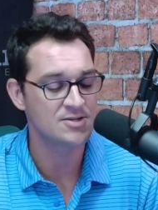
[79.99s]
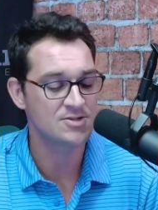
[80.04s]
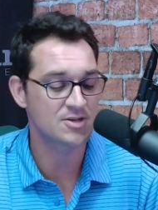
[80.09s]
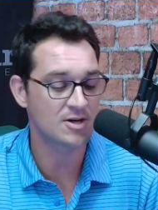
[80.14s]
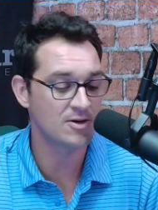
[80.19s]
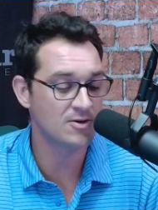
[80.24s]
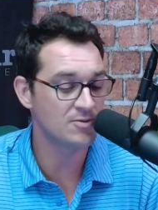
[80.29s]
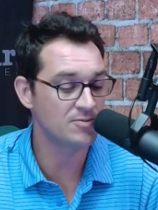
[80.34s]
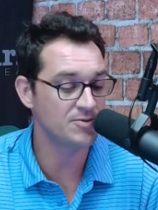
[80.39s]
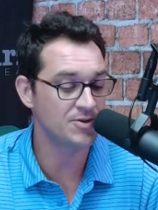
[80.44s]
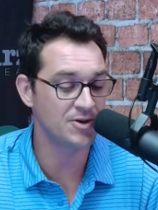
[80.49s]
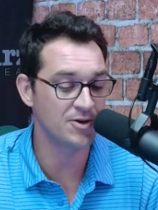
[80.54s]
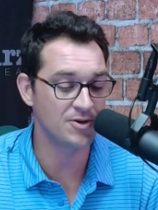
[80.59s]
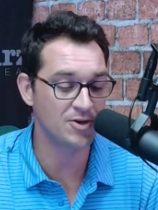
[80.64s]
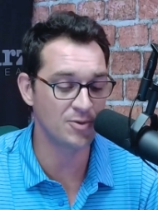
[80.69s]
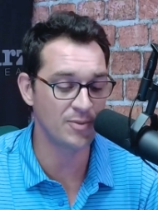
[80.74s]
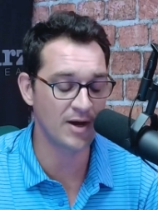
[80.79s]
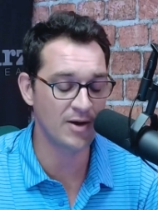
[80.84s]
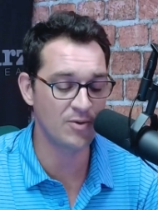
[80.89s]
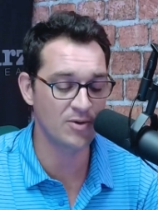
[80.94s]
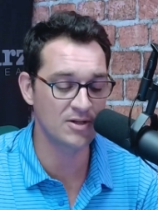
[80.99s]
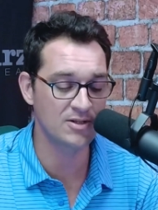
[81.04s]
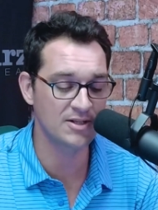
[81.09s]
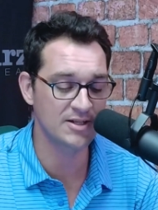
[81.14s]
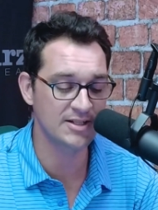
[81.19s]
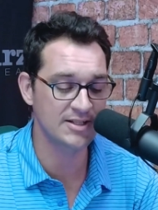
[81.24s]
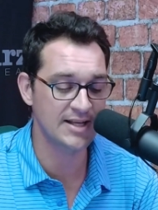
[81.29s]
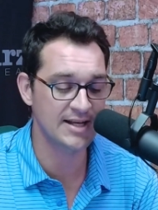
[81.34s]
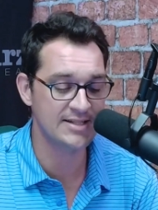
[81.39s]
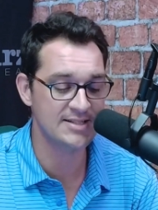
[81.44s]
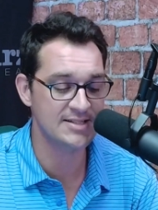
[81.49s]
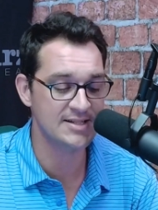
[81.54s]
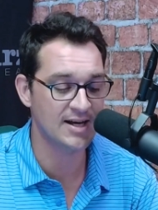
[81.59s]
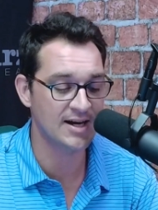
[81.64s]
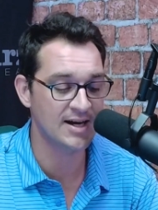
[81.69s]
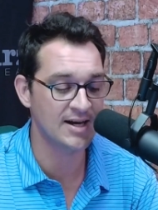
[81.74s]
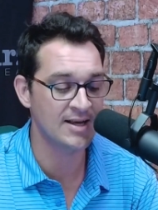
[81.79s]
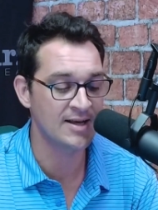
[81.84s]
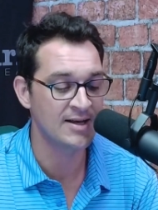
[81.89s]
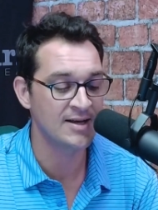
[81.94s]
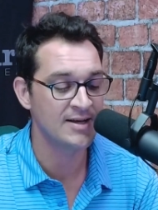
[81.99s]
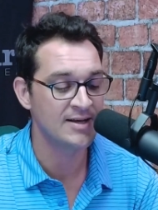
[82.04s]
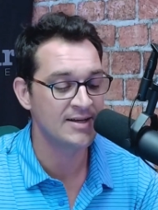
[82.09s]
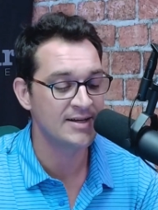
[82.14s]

So, you know, you might want to look at that stock.